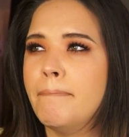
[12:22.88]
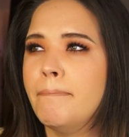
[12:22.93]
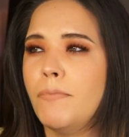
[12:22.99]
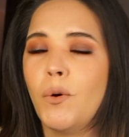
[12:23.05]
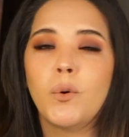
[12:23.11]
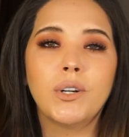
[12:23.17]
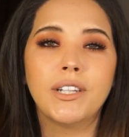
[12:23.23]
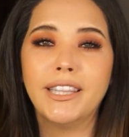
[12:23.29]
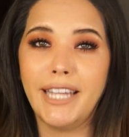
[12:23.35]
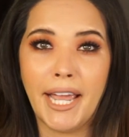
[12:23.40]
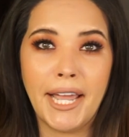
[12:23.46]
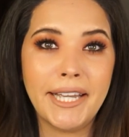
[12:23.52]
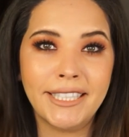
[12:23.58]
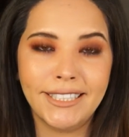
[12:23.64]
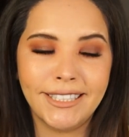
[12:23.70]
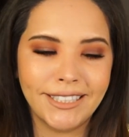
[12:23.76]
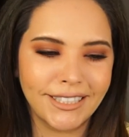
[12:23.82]
or
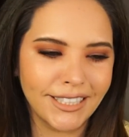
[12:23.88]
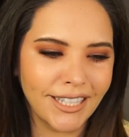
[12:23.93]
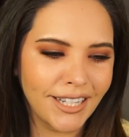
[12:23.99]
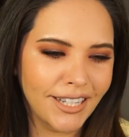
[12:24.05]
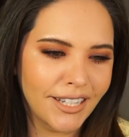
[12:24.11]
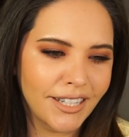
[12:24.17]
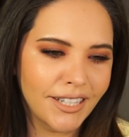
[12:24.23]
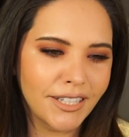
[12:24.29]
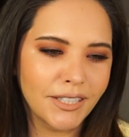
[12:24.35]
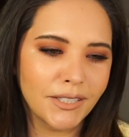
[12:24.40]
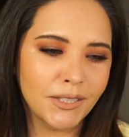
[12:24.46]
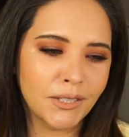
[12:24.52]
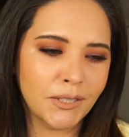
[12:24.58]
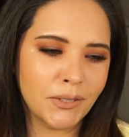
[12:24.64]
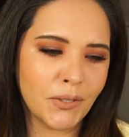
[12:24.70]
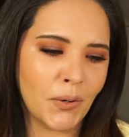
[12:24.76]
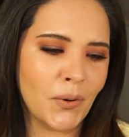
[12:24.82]
less.
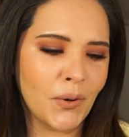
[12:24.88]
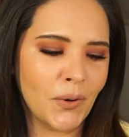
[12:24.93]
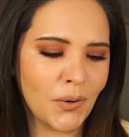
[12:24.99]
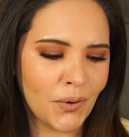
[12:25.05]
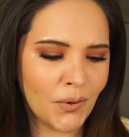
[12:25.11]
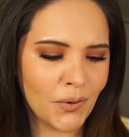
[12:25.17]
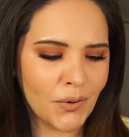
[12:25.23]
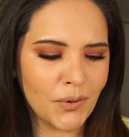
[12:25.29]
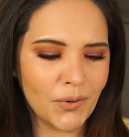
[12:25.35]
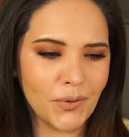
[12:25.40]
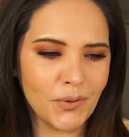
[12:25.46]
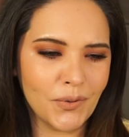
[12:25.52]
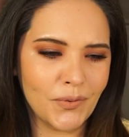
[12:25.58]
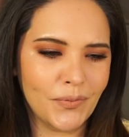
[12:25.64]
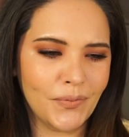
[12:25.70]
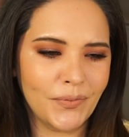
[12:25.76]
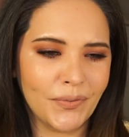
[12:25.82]

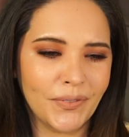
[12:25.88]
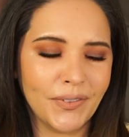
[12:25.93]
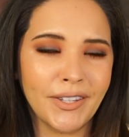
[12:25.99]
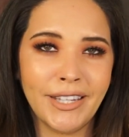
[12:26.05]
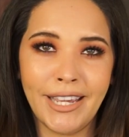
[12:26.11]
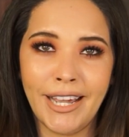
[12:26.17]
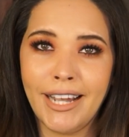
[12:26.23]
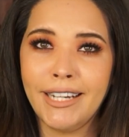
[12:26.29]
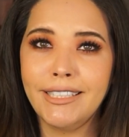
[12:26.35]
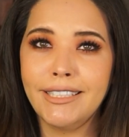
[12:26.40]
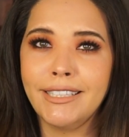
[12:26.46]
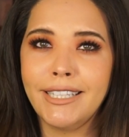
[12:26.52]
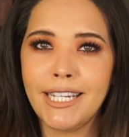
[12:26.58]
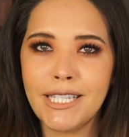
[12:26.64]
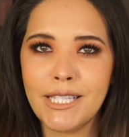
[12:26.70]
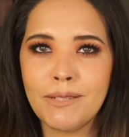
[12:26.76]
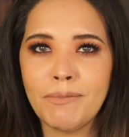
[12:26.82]
So yeah,
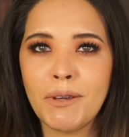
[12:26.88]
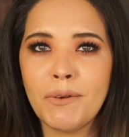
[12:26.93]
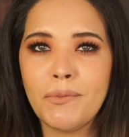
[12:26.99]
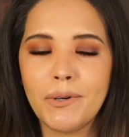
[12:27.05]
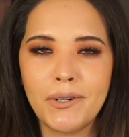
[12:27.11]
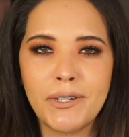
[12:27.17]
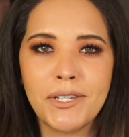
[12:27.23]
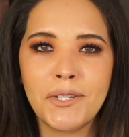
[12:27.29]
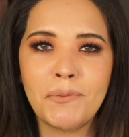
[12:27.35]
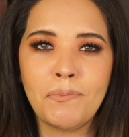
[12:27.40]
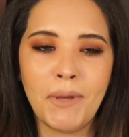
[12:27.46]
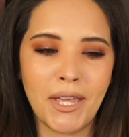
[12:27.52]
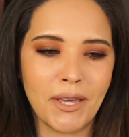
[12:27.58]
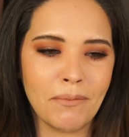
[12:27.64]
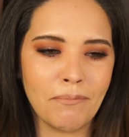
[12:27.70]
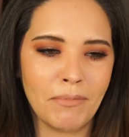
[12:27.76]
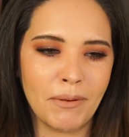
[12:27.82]
that's my worst
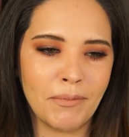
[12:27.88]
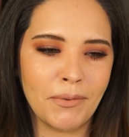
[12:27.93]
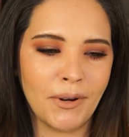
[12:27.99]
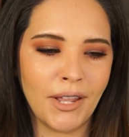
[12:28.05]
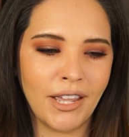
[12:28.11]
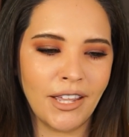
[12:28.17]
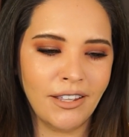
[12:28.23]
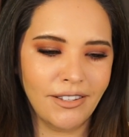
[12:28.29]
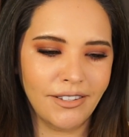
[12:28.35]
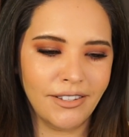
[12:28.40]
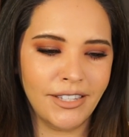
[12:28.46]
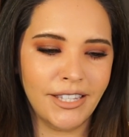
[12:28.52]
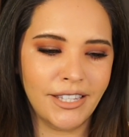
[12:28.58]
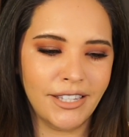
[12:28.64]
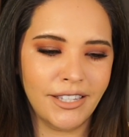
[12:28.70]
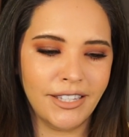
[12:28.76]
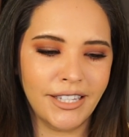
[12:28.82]
makeup memory.
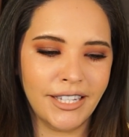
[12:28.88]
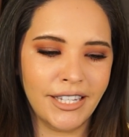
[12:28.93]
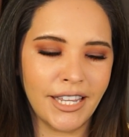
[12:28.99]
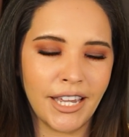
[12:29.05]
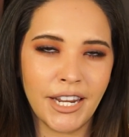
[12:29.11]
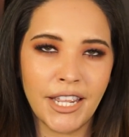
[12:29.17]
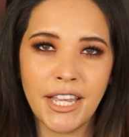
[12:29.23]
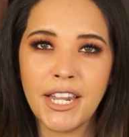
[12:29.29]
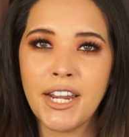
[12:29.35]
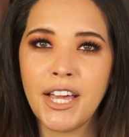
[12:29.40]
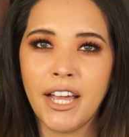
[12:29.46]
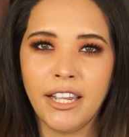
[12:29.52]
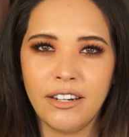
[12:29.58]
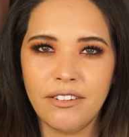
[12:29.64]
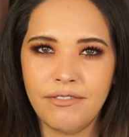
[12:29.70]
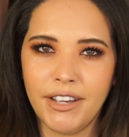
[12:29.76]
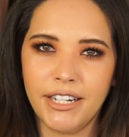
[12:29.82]
Getting an
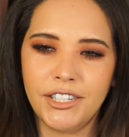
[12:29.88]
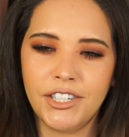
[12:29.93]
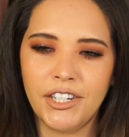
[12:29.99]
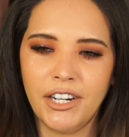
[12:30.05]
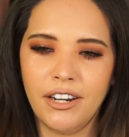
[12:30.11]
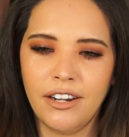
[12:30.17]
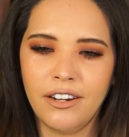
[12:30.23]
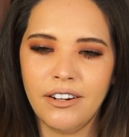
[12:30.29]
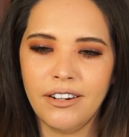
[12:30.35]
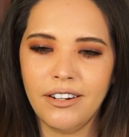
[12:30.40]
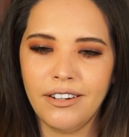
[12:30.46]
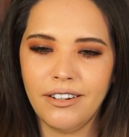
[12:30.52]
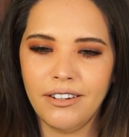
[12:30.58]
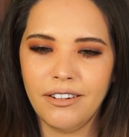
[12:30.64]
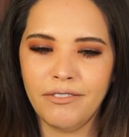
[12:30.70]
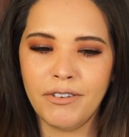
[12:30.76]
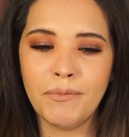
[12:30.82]
eye infection
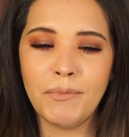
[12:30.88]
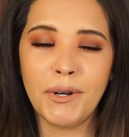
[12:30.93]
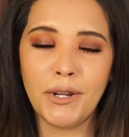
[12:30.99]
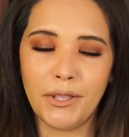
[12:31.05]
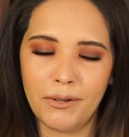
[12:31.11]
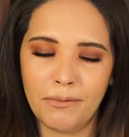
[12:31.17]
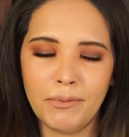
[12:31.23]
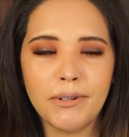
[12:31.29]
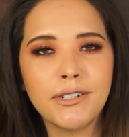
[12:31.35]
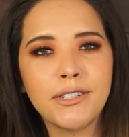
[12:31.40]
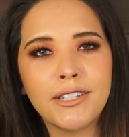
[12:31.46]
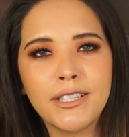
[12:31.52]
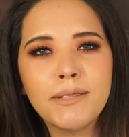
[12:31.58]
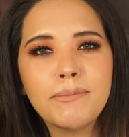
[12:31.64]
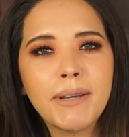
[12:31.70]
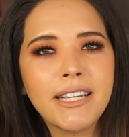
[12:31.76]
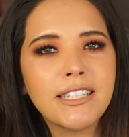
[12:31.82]
from another
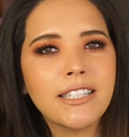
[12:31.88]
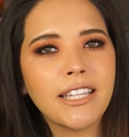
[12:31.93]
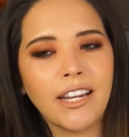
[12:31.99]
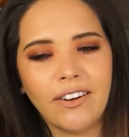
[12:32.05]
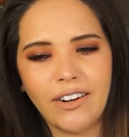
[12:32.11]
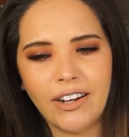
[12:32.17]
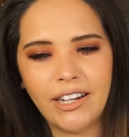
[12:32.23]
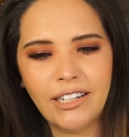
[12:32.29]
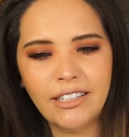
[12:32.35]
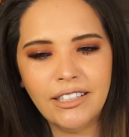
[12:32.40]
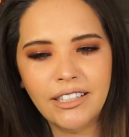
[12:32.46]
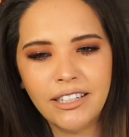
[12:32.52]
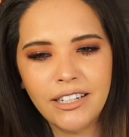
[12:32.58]
person's mascara.